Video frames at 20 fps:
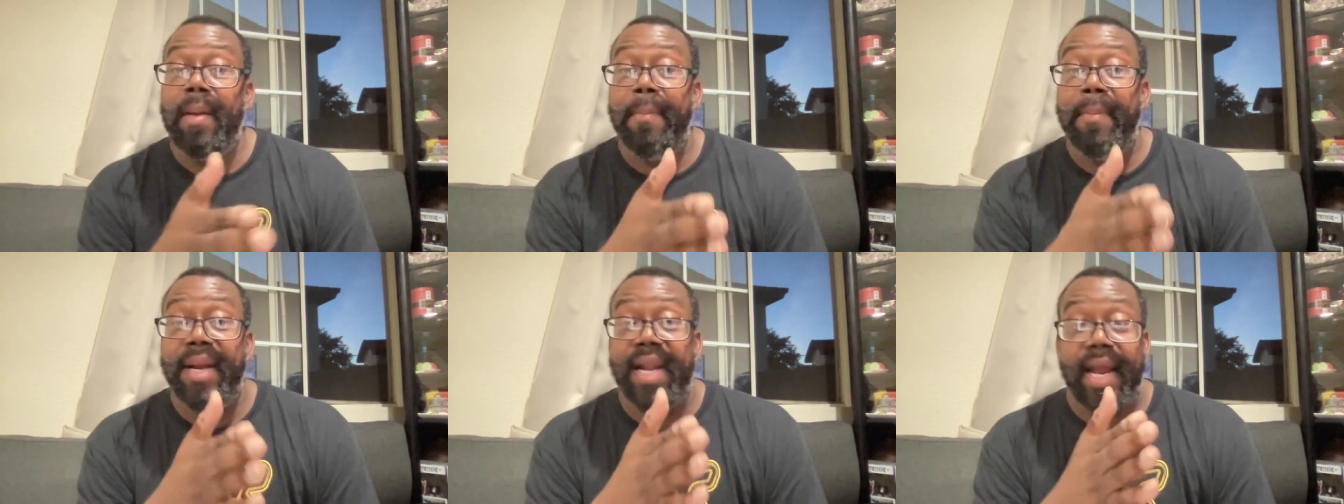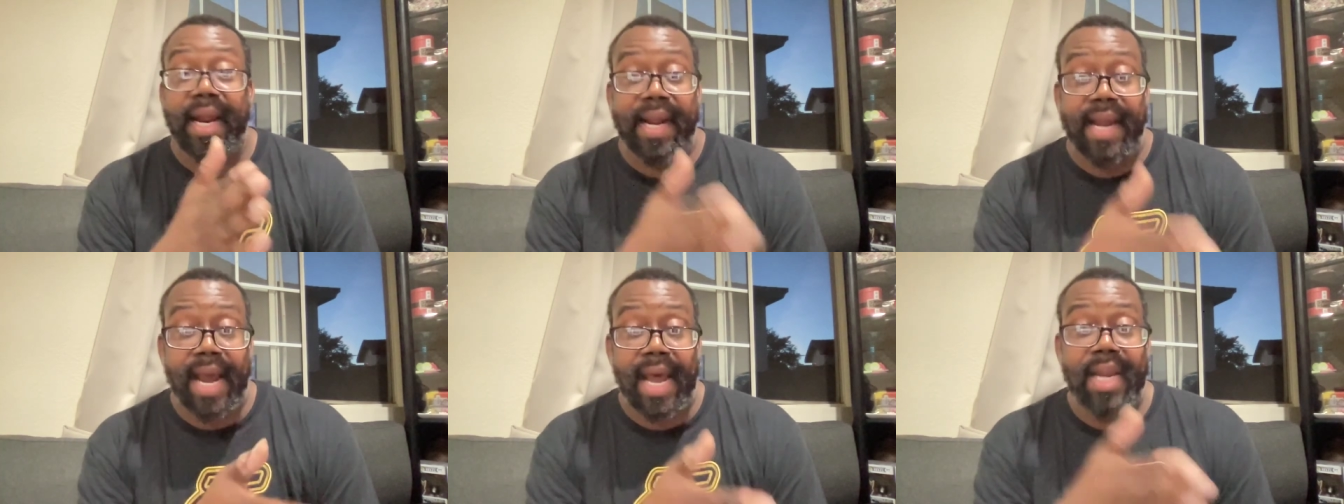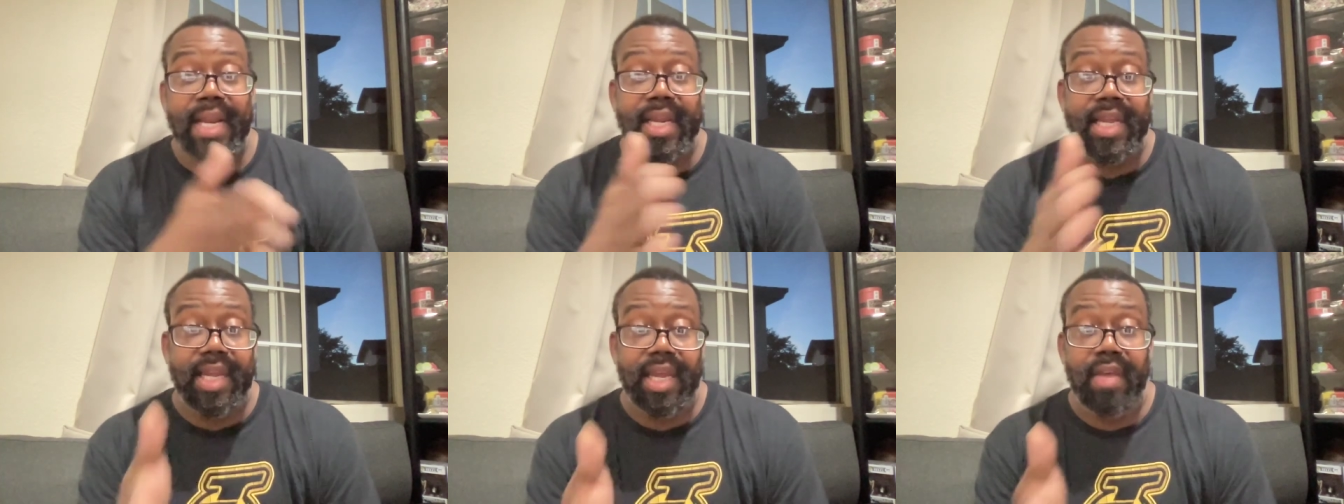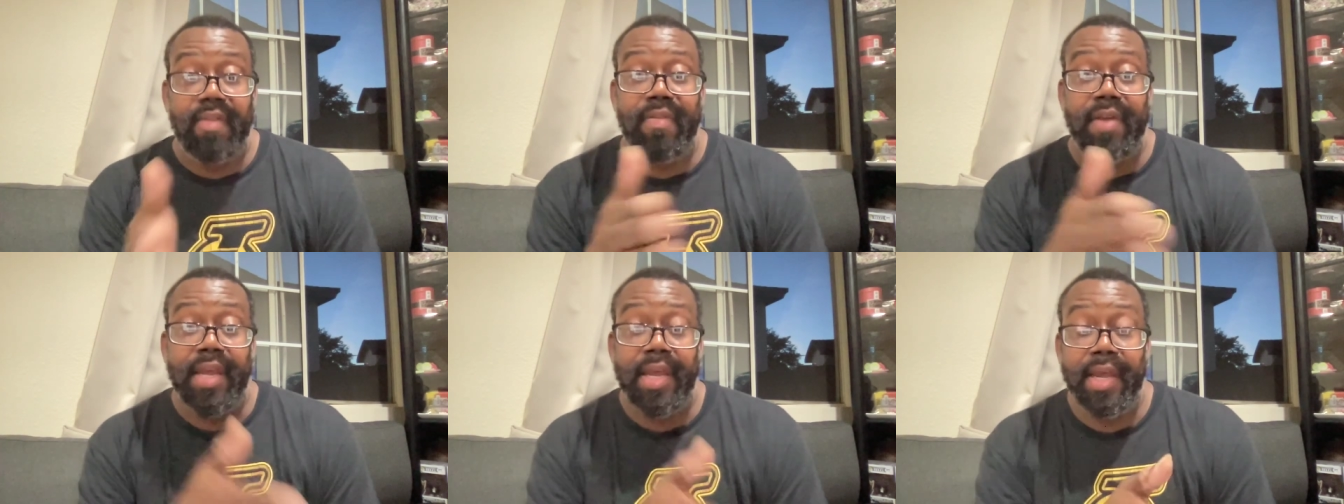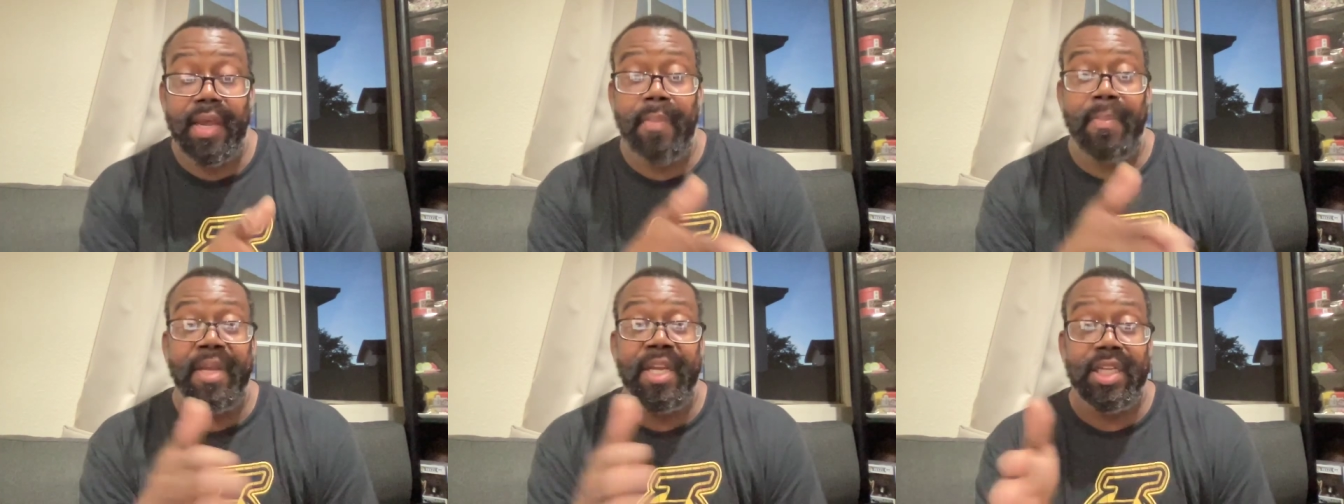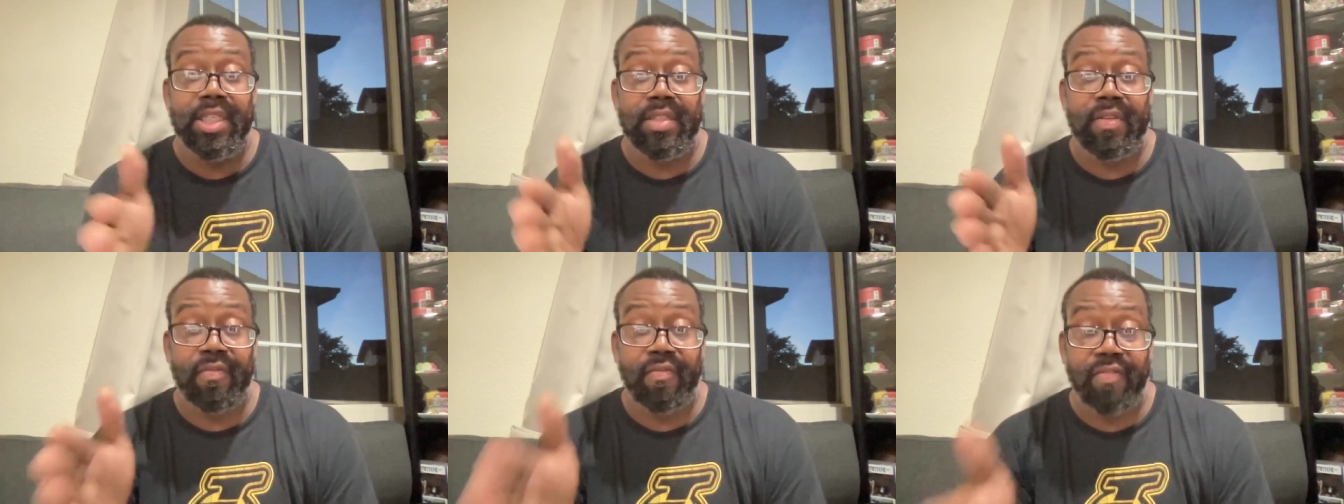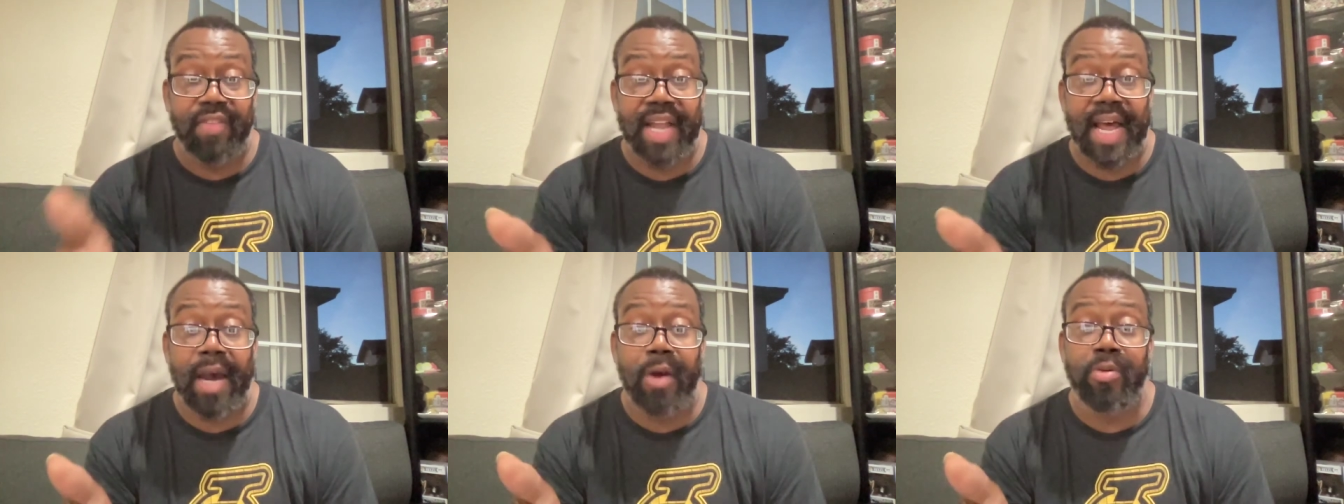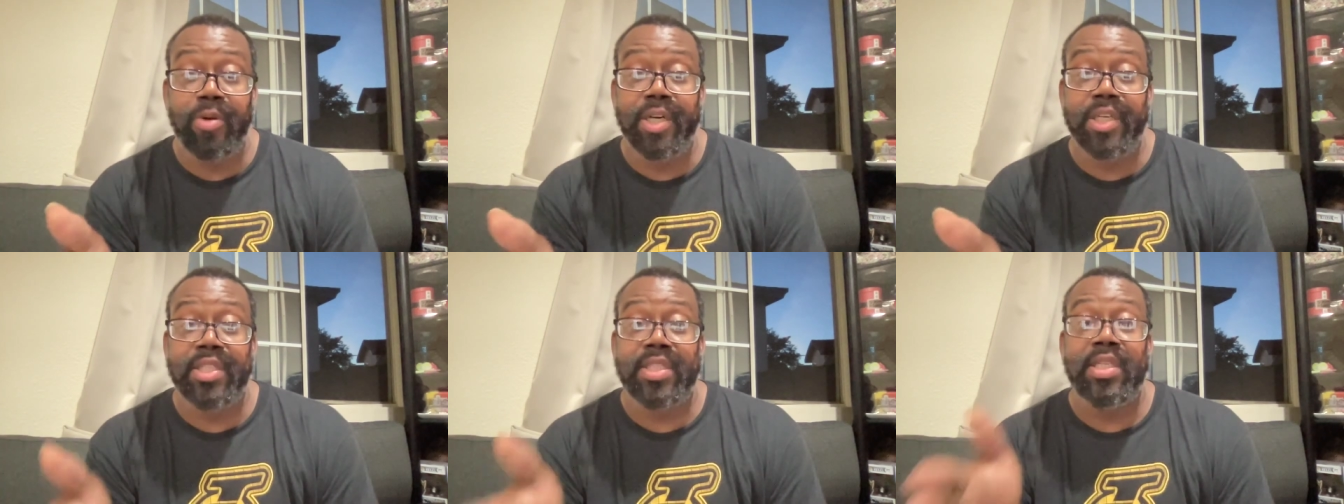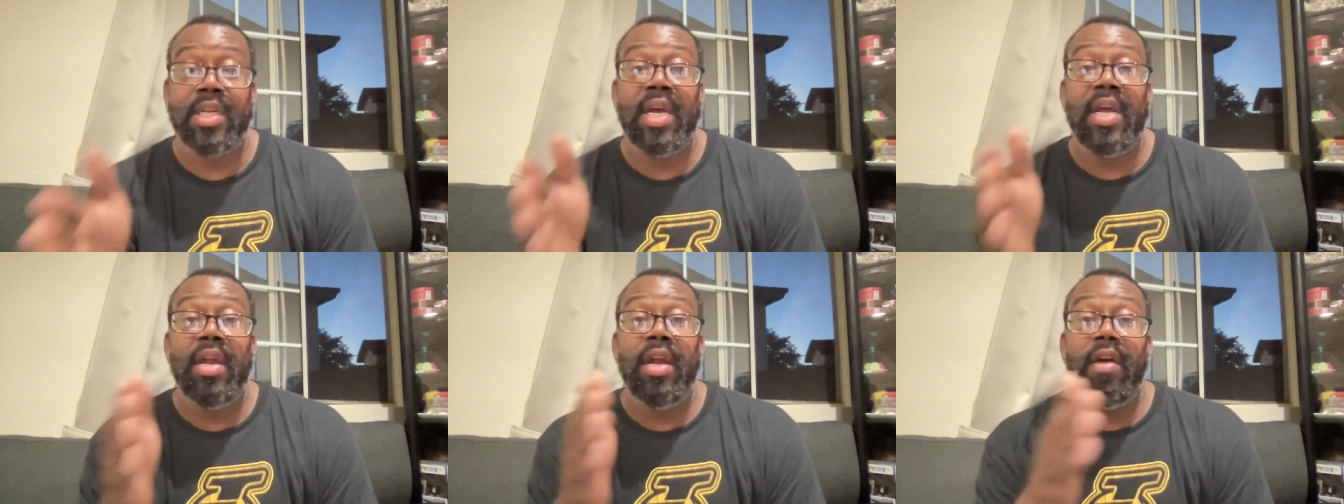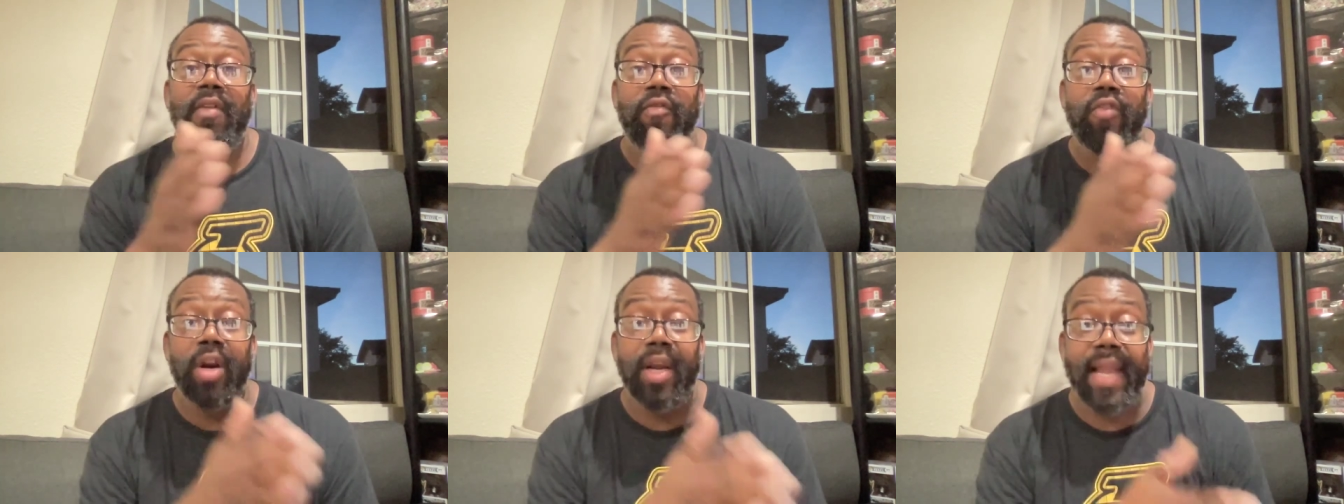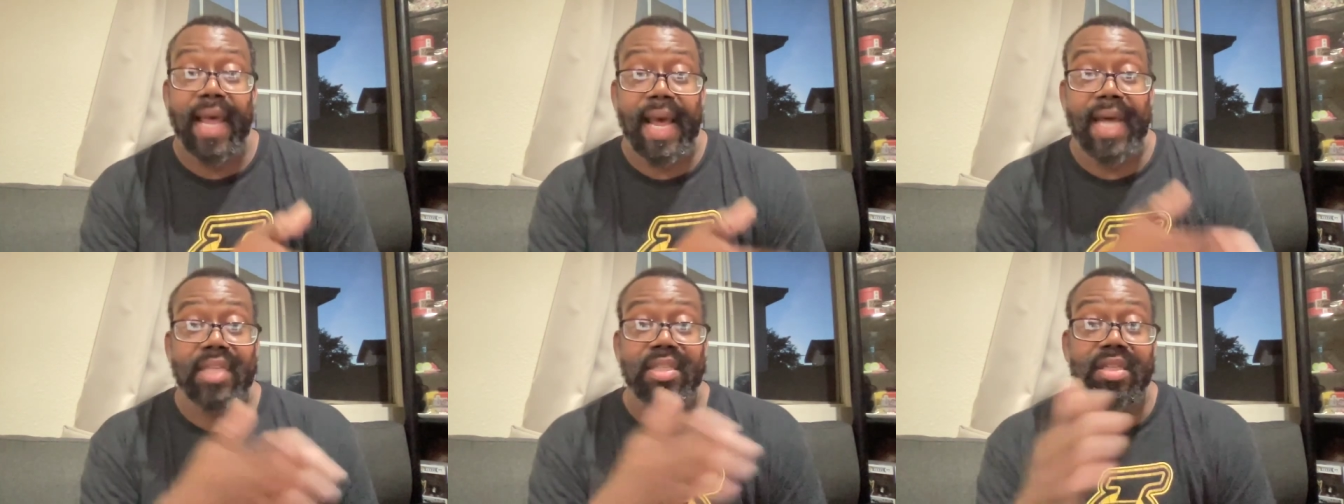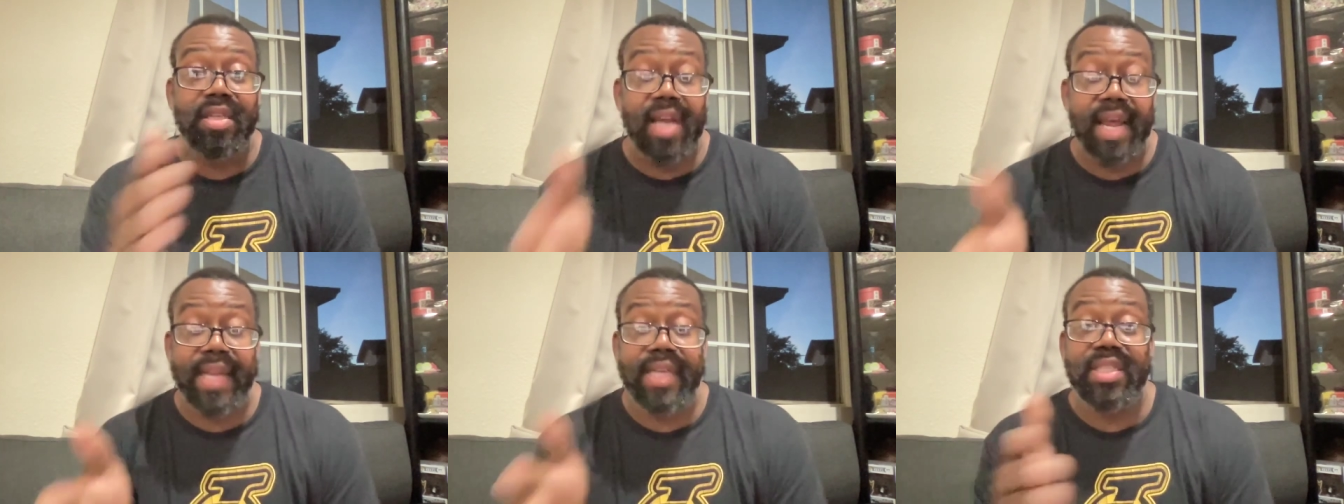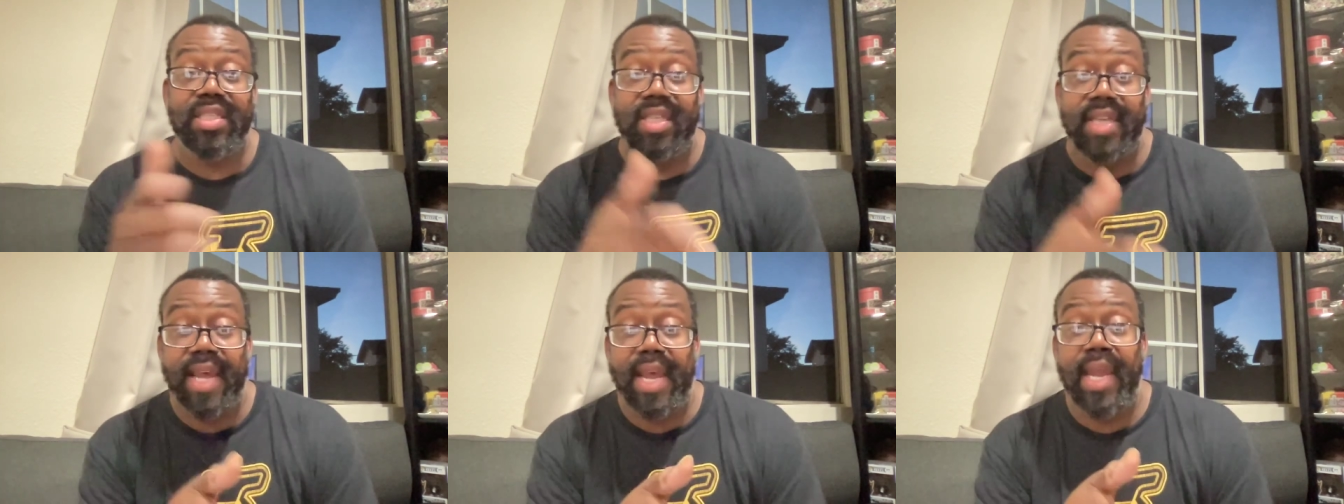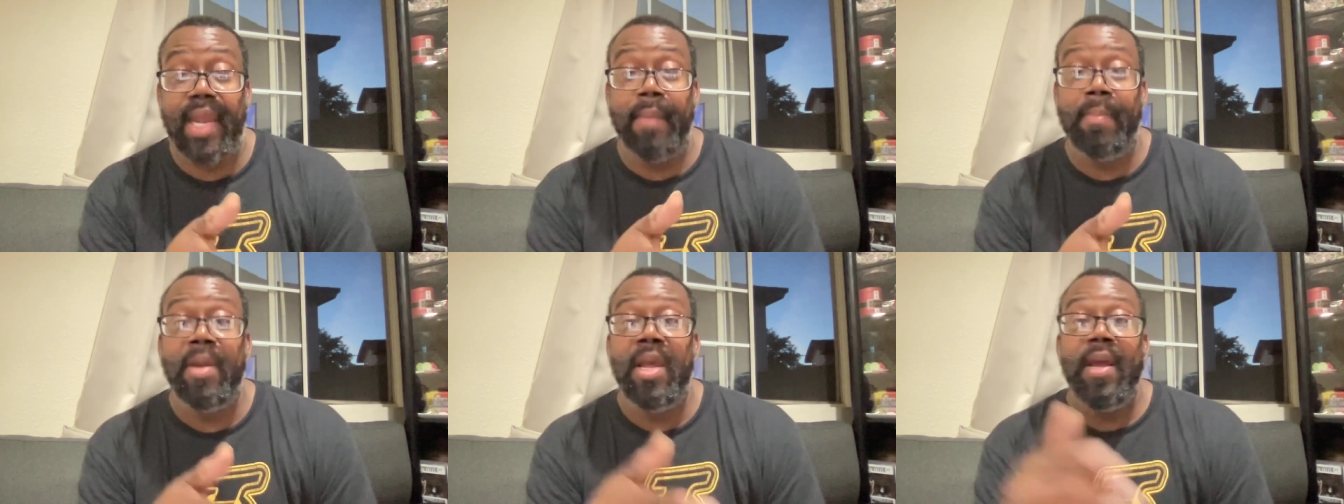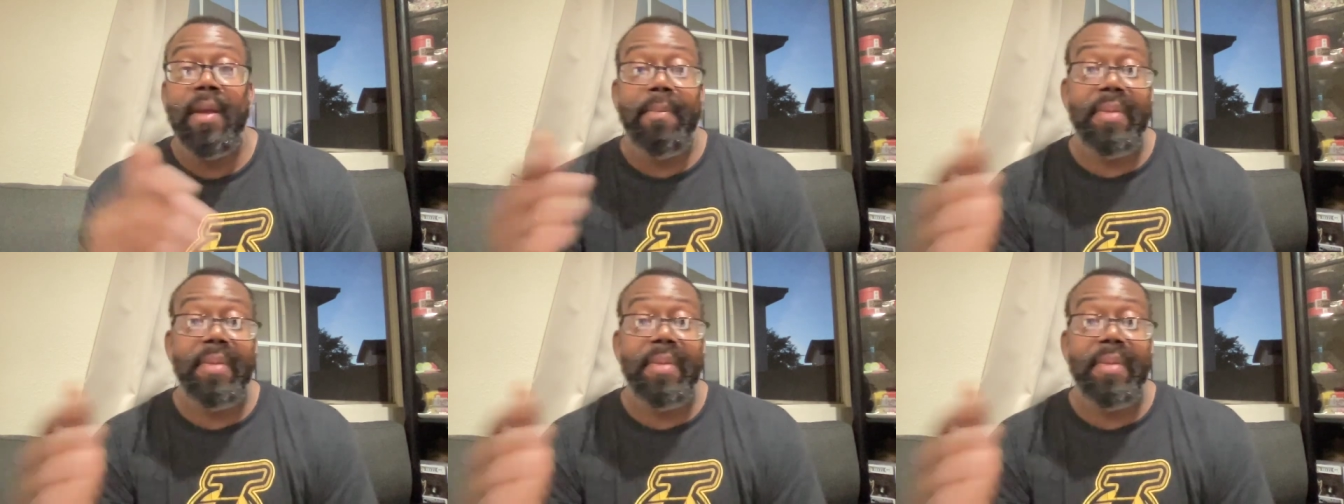But I gotta give him his flowers for last night's game,